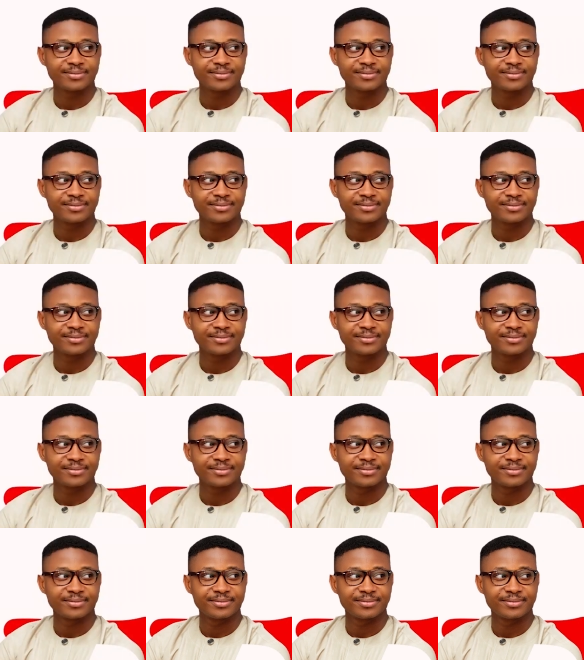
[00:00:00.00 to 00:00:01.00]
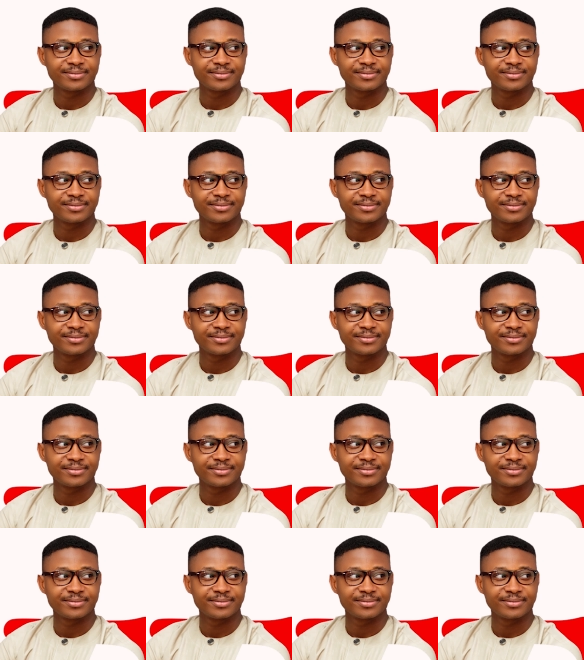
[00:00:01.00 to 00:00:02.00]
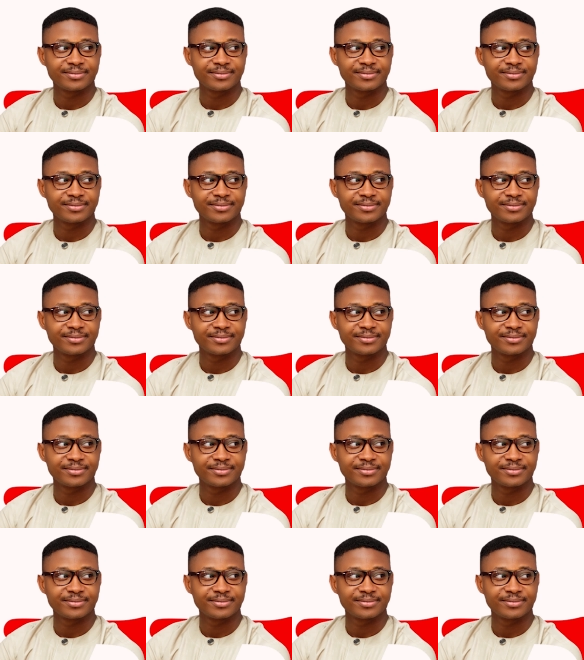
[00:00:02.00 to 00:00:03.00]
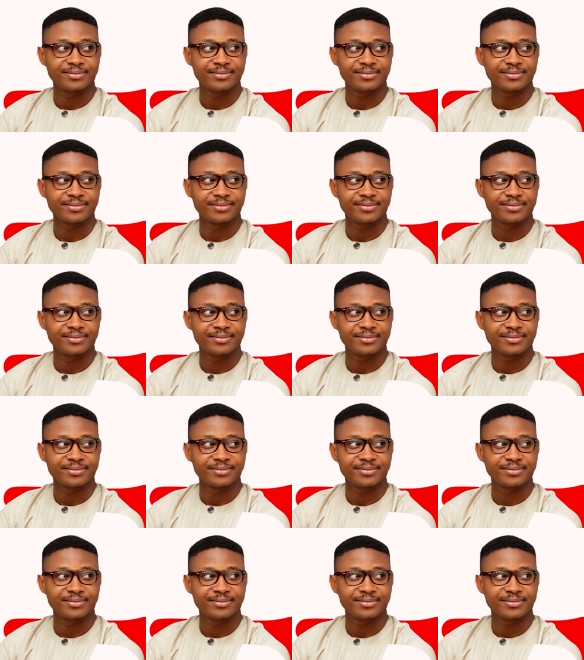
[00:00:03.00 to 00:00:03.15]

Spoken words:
(no one is talking)